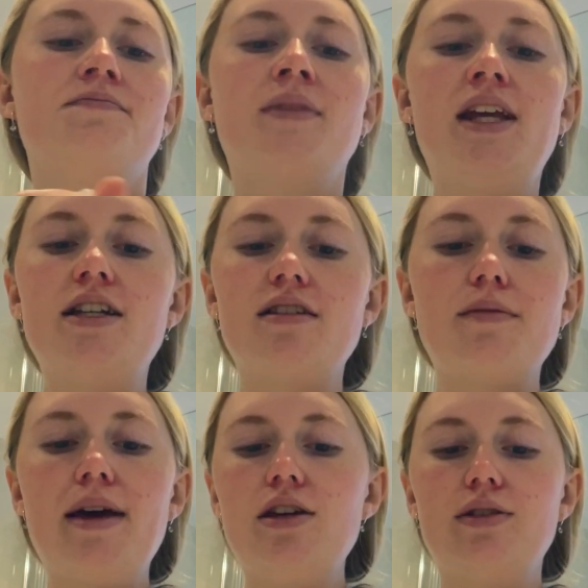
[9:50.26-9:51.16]
It
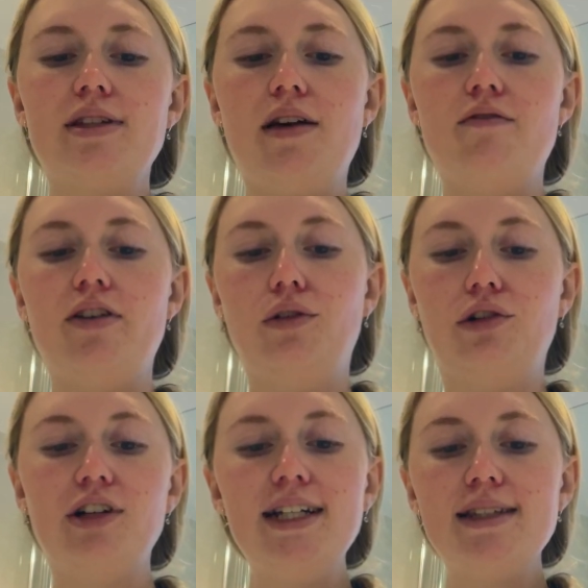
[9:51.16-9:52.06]
doesn't make your skin feel
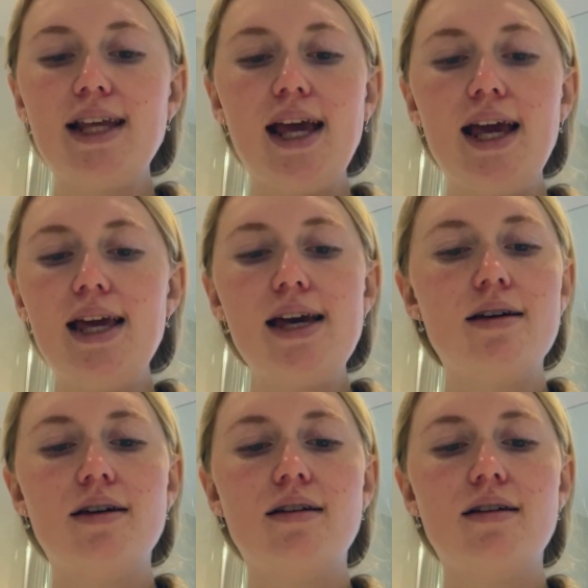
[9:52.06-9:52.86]
greasy,